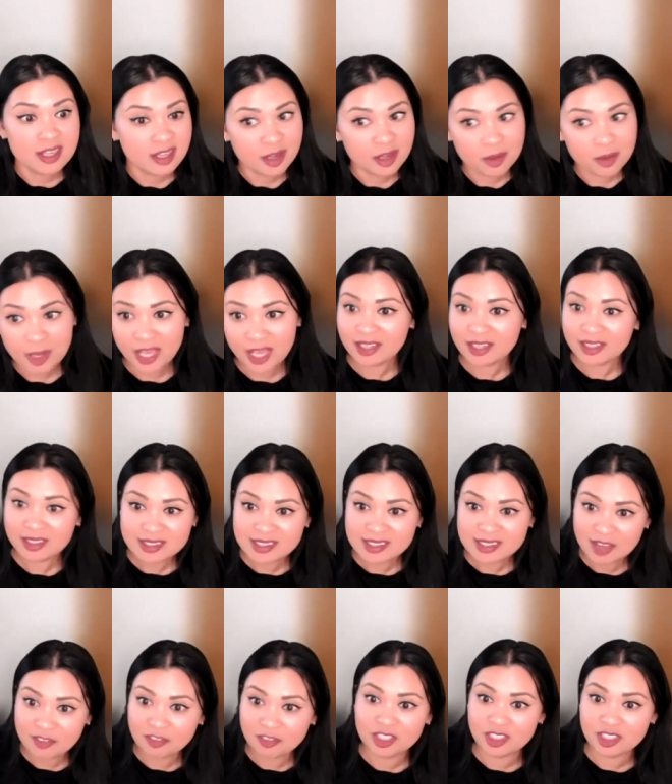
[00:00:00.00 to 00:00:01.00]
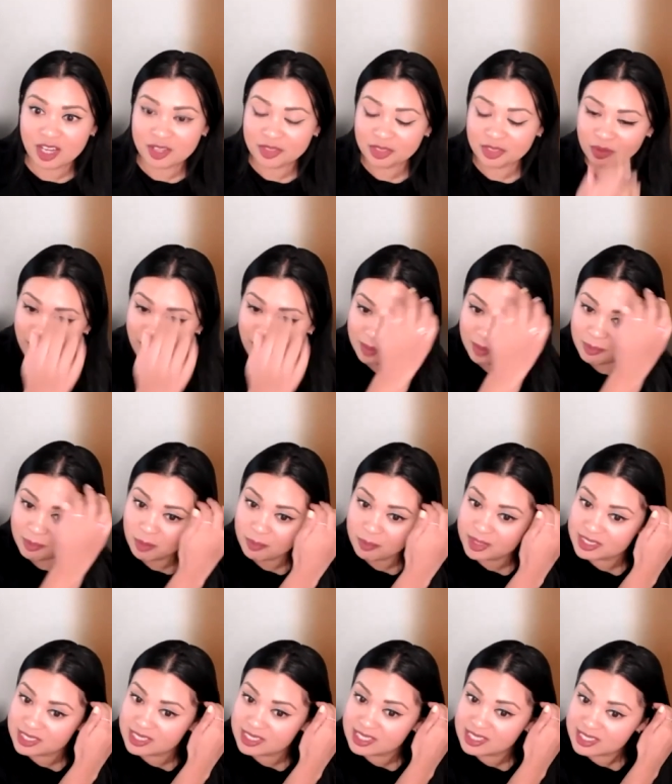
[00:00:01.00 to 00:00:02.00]
okay, definitely not the right
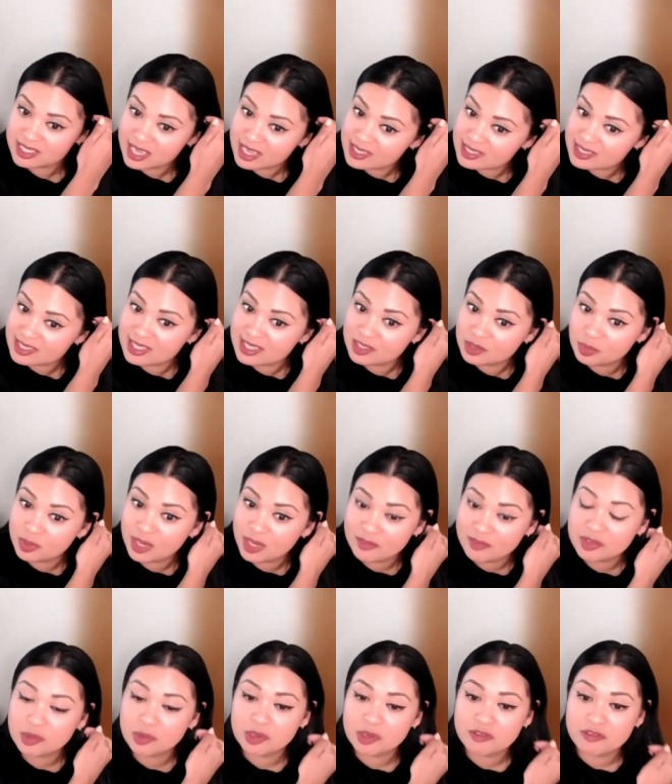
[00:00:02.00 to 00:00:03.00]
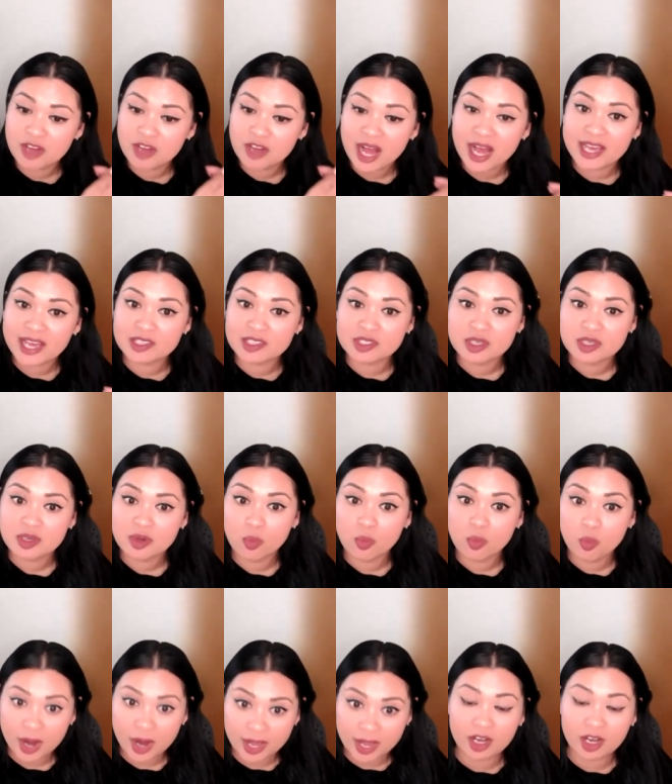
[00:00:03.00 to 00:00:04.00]
moment to discuss this. We have to revise
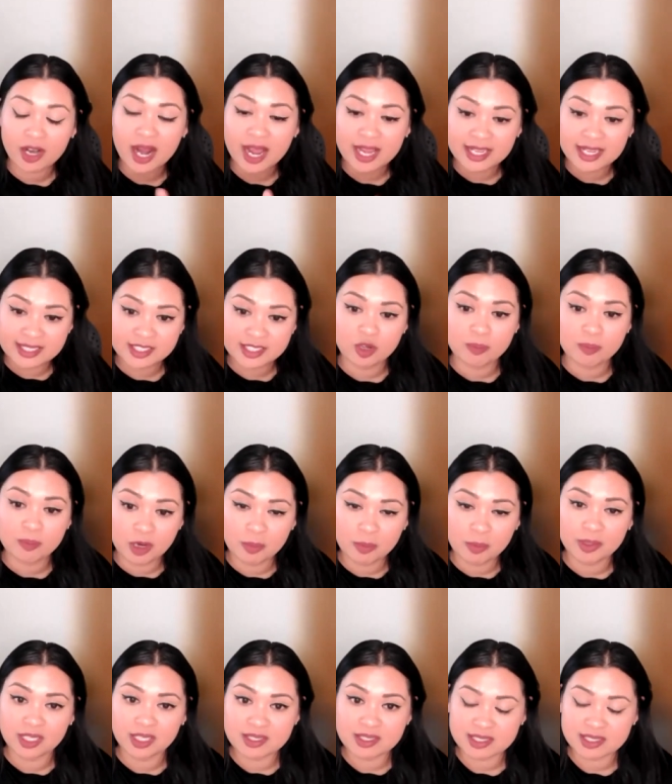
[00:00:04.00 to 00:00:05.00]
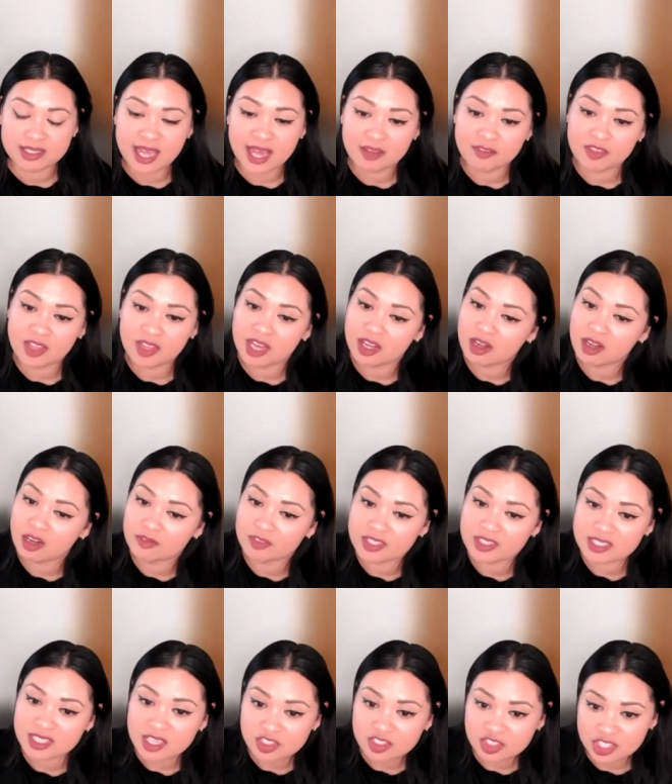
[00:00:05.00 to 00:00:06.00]
when our ideal moment is to have that
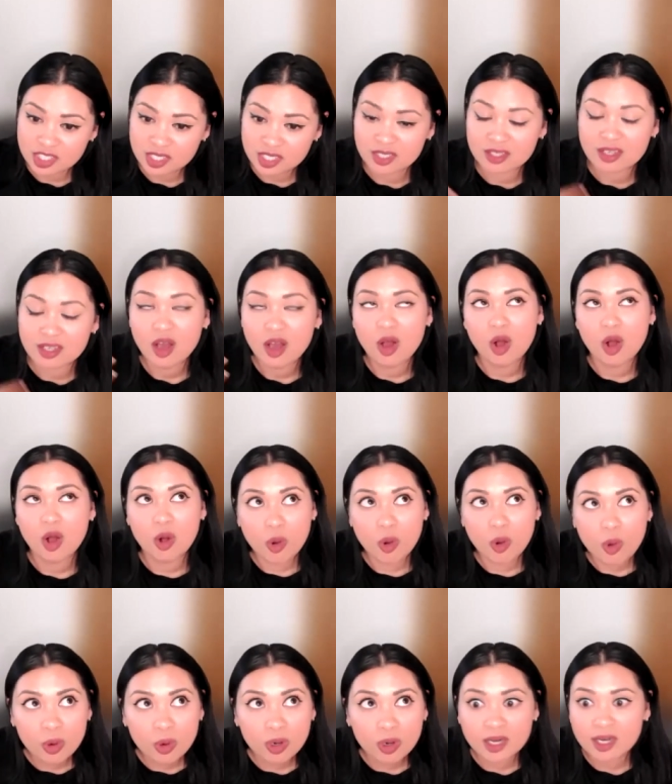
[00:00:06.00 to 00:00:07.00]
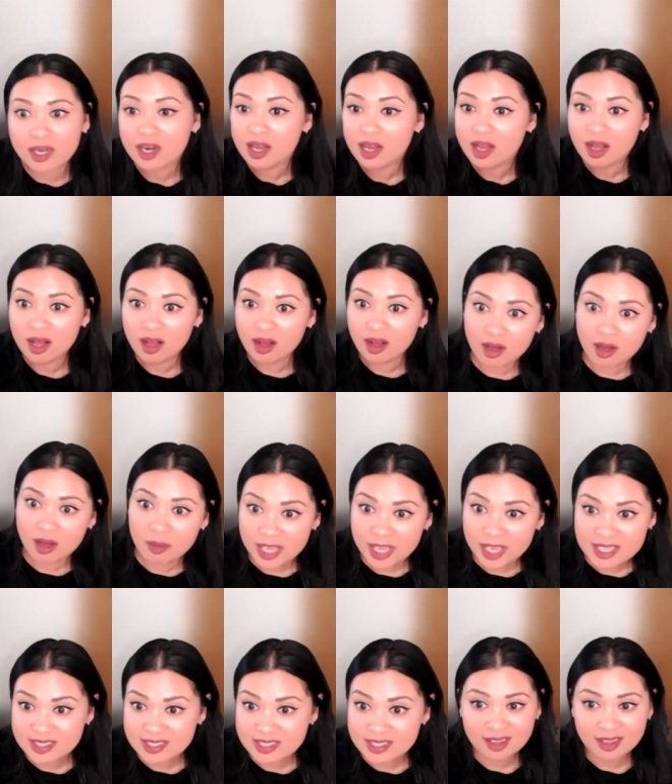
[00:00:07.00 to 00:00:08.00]
conversation. Or,
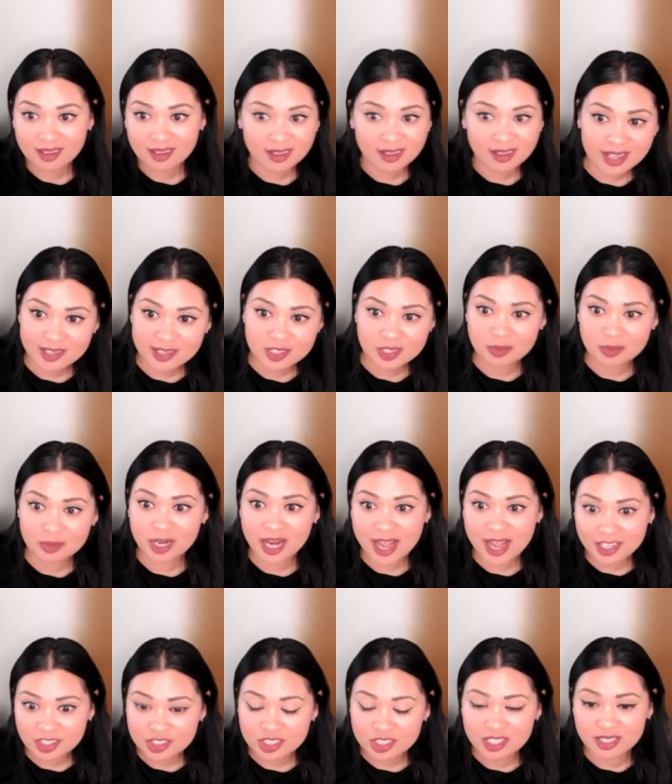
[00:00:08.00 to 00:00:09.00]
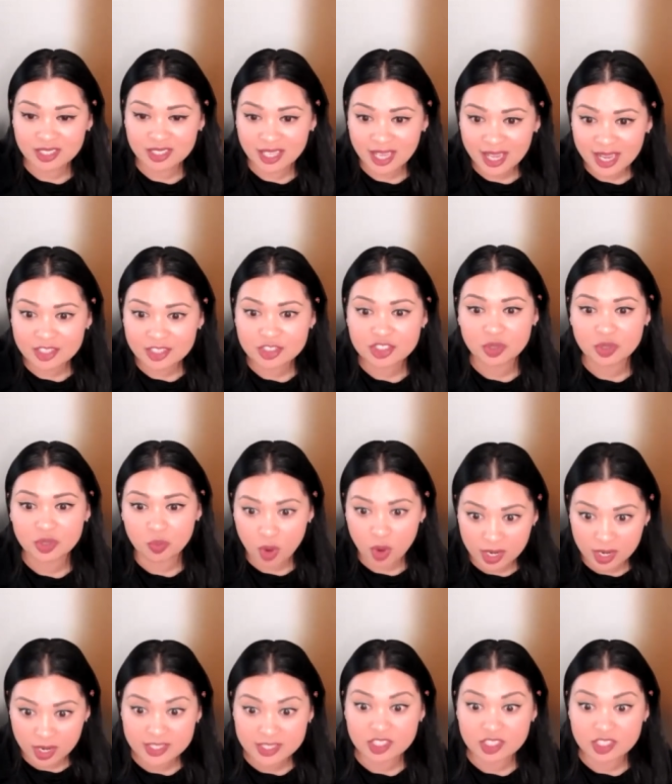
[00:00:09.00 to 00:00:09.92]
amazing, a customer actually engaged and wanted